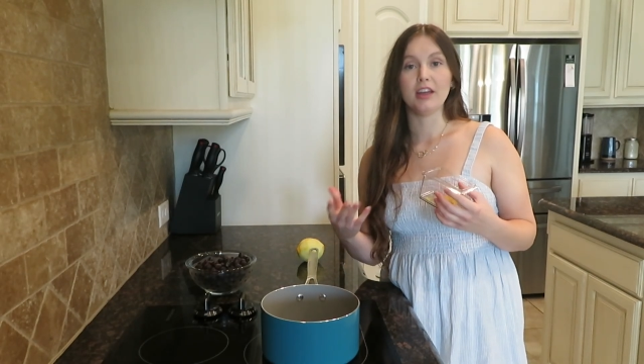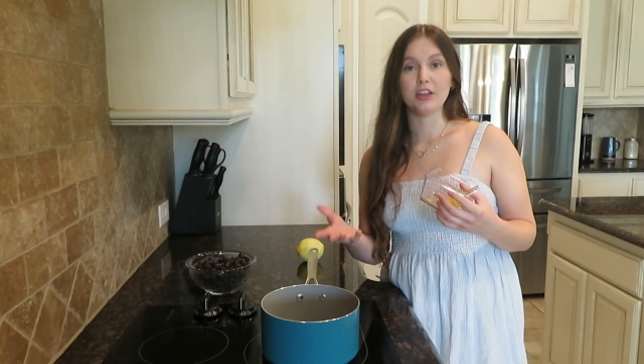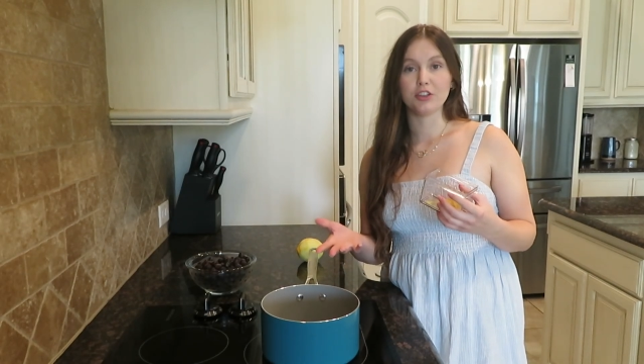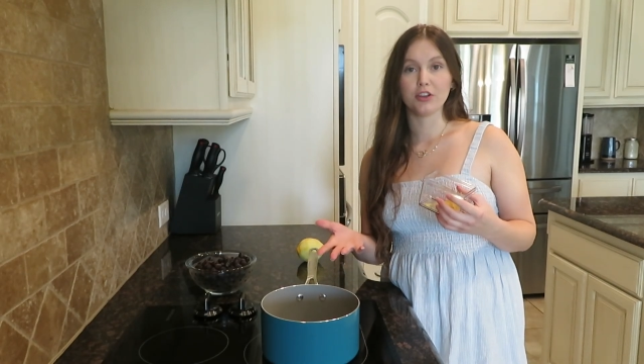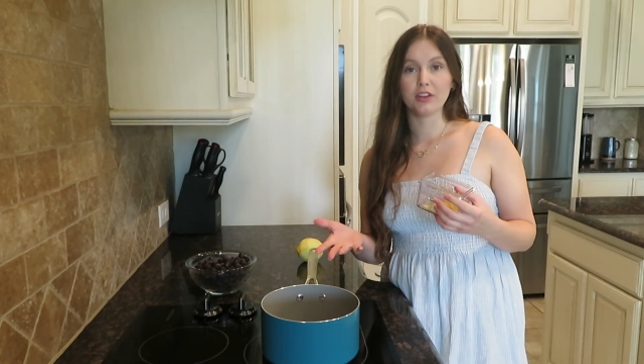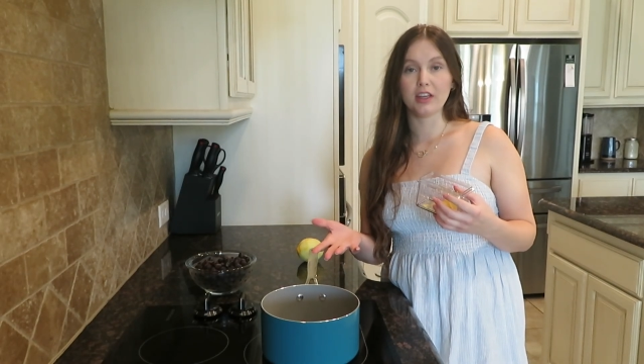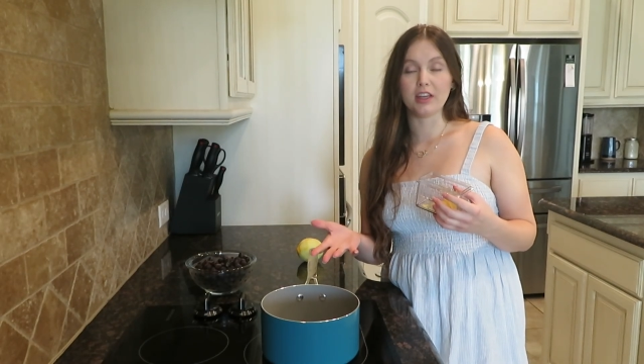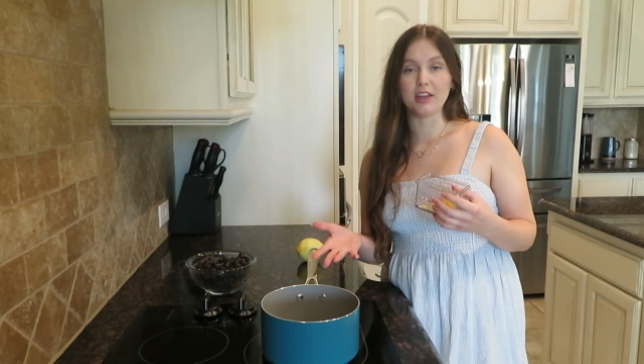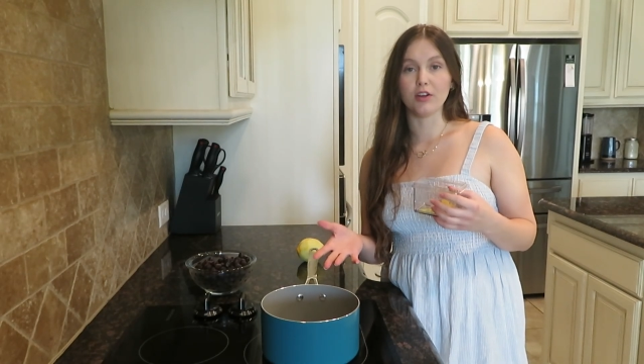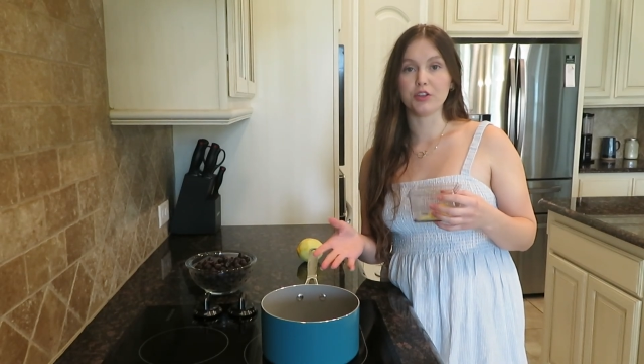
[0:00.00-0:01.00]
and turn the
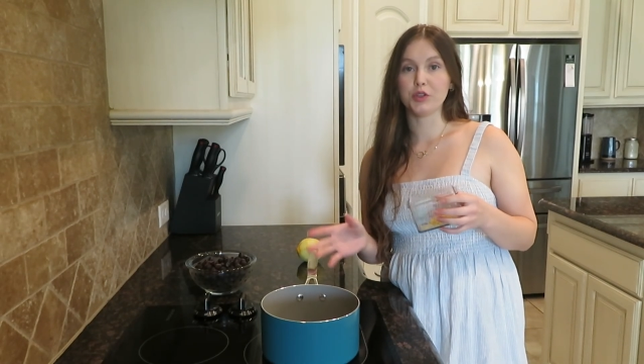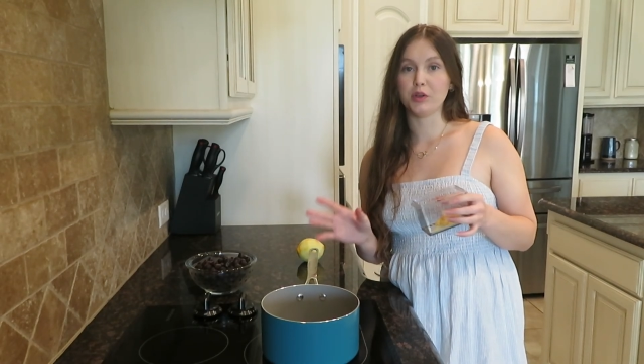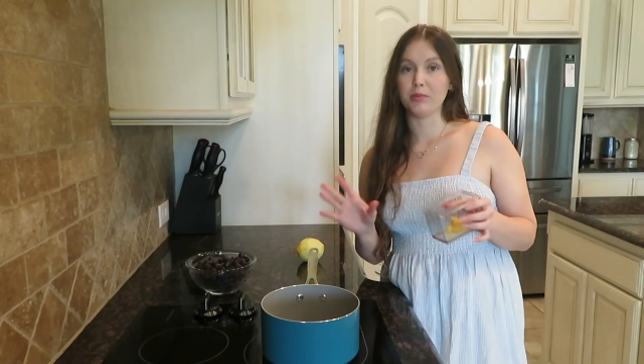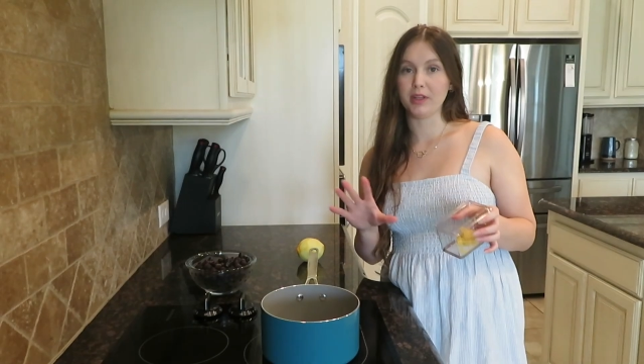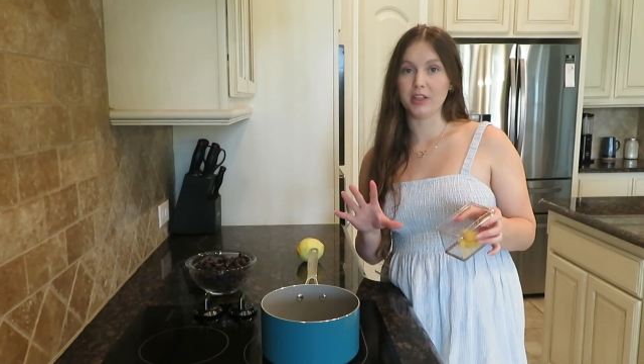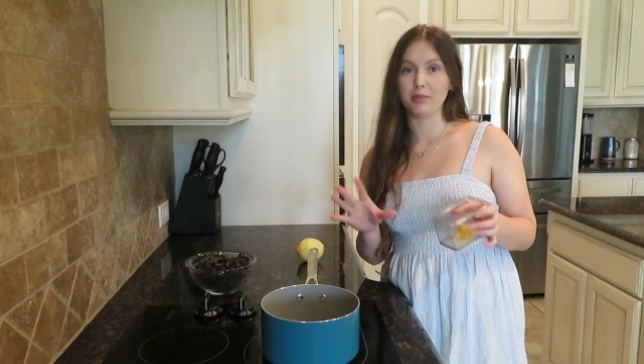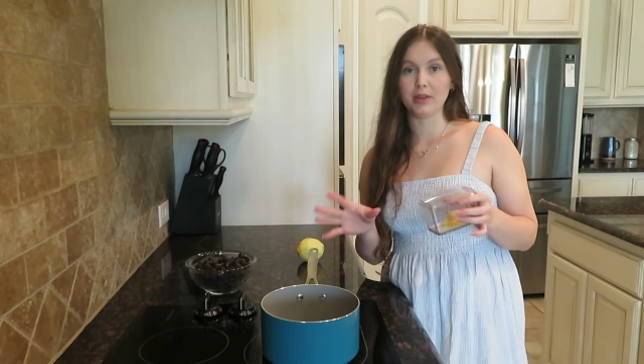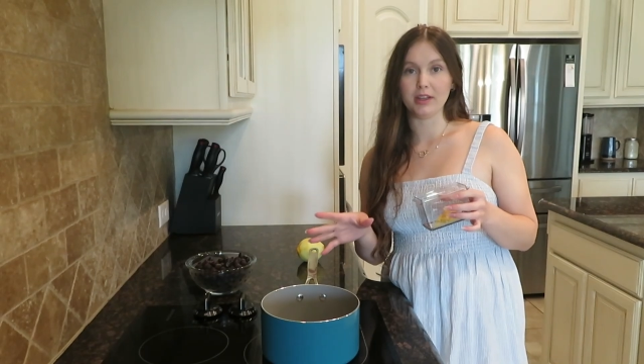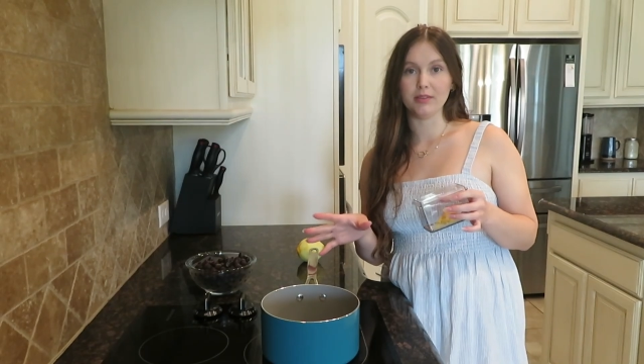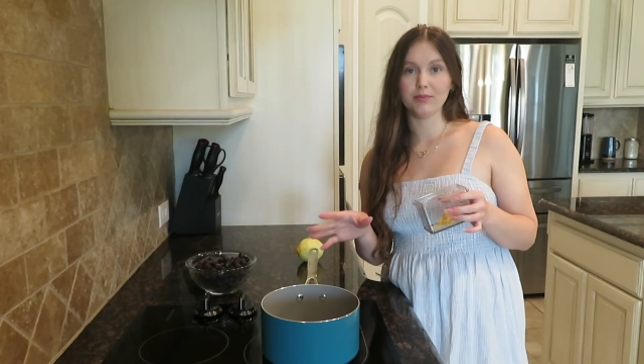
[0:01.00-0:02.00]
heat onto a medium
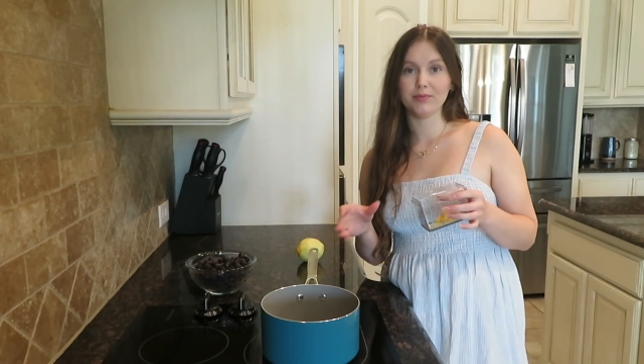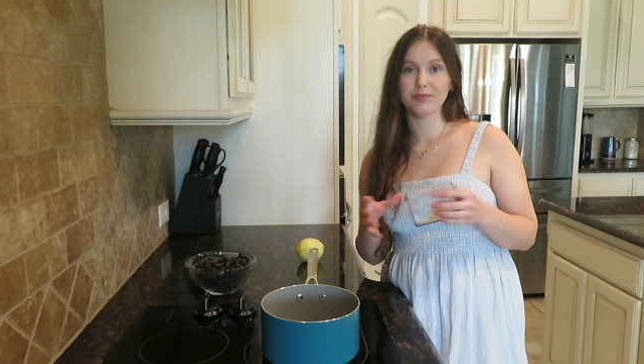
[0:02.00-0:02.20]
heat.